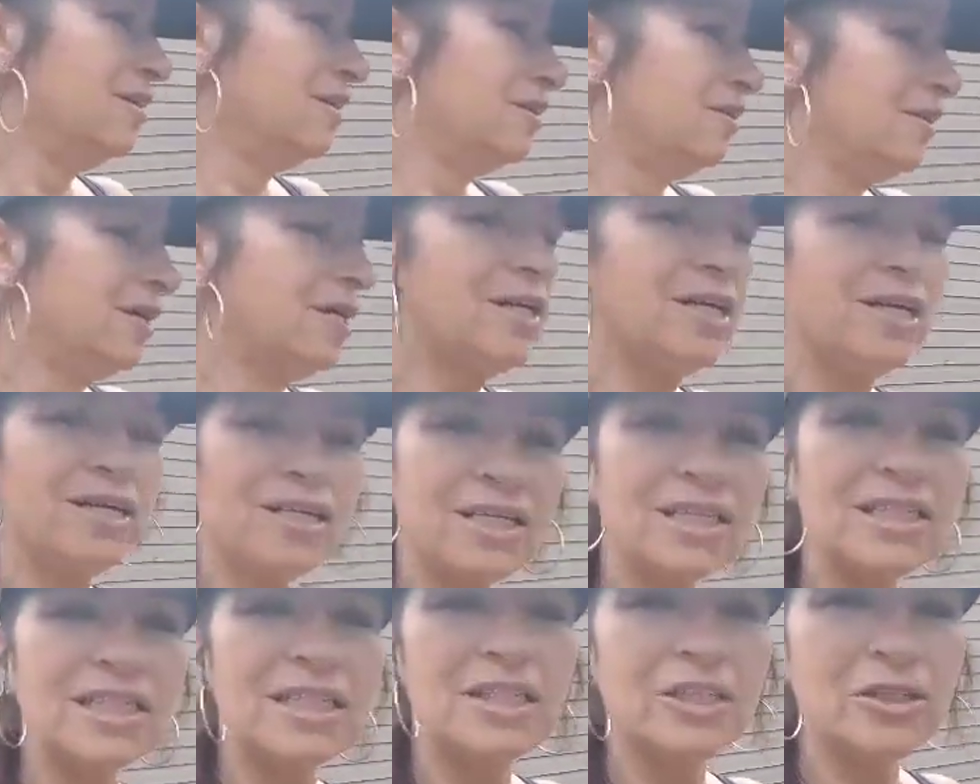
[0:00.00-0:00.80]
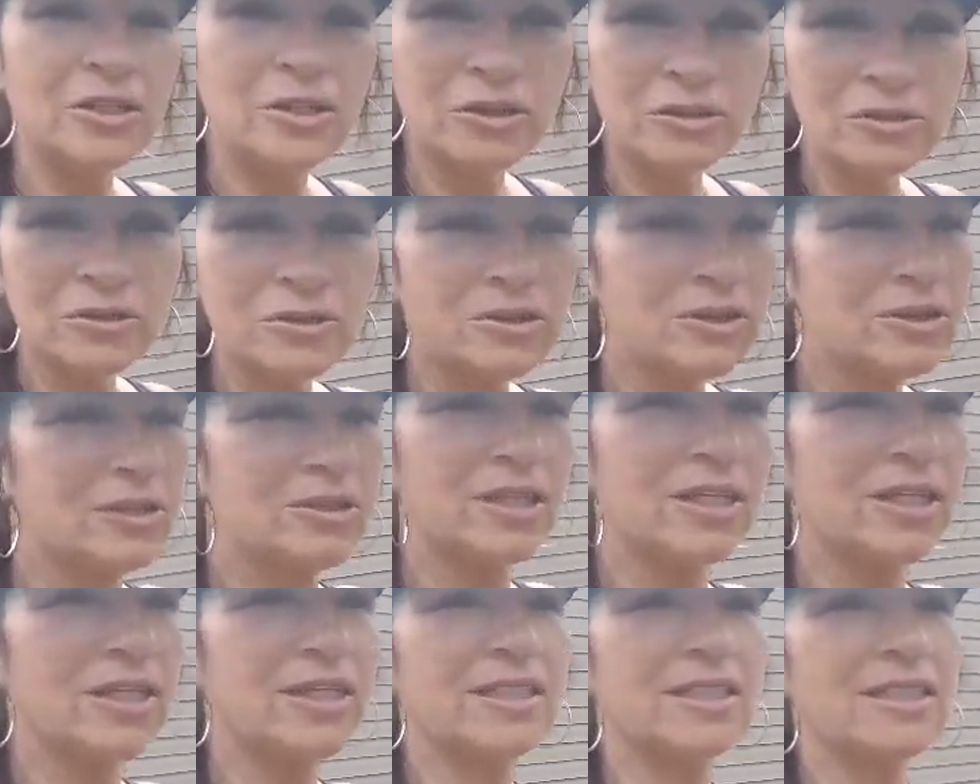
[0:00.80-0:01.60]
I kind of
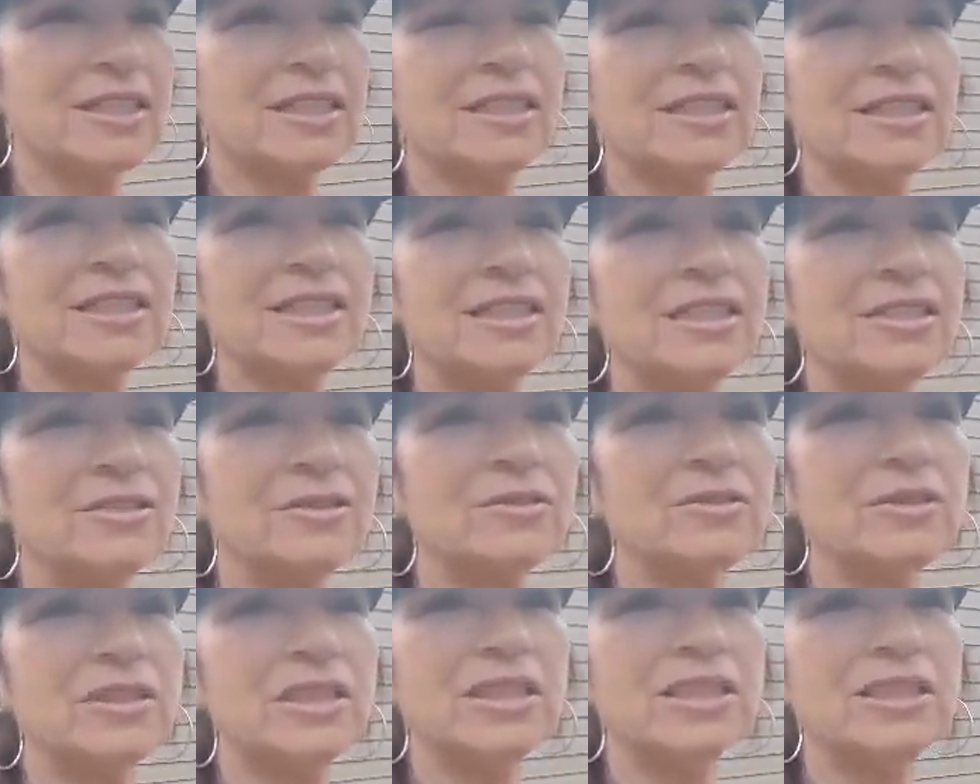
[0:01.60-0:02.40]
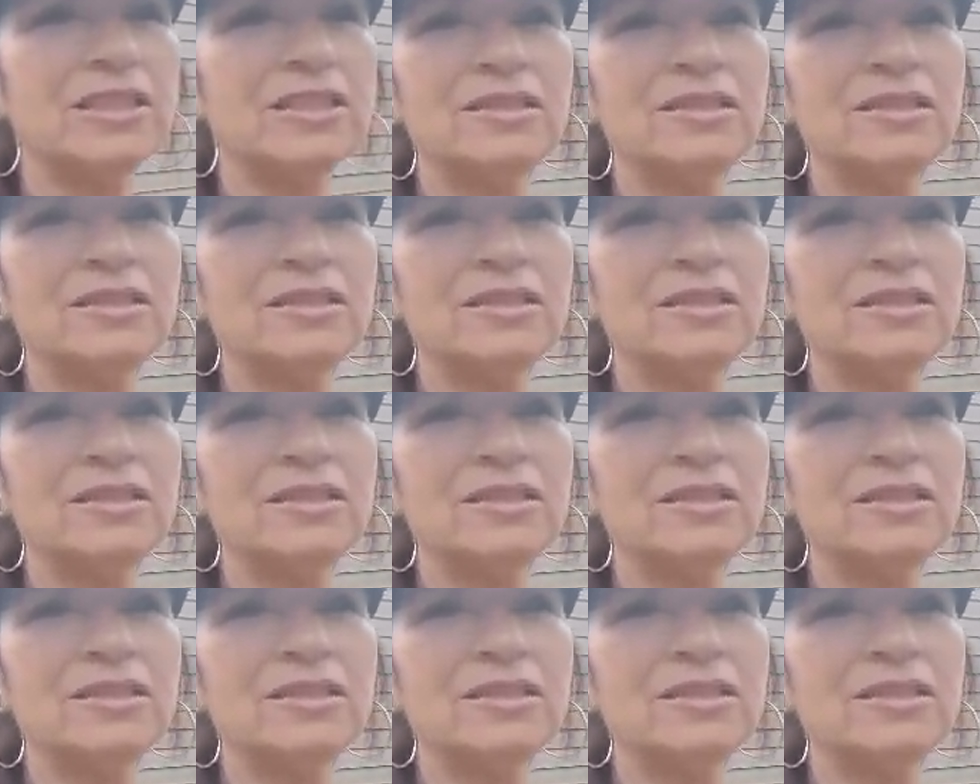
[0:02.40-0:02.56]
literally,